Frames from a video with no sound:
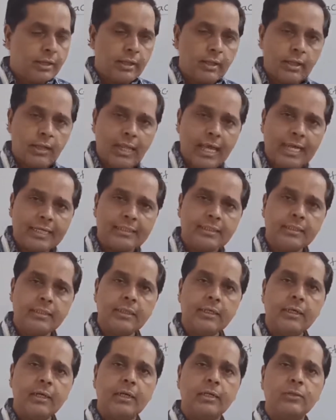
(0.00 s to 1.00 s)
Last
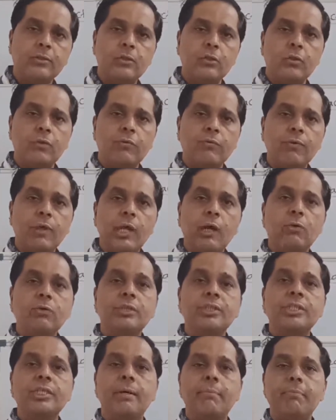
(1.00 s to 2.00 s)
year also we have
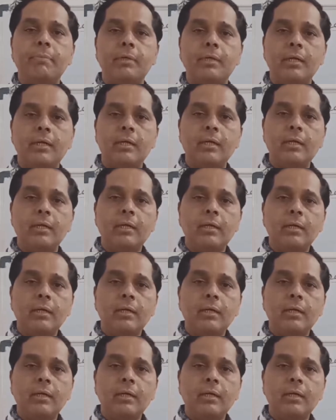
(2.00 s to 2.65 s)
the chapter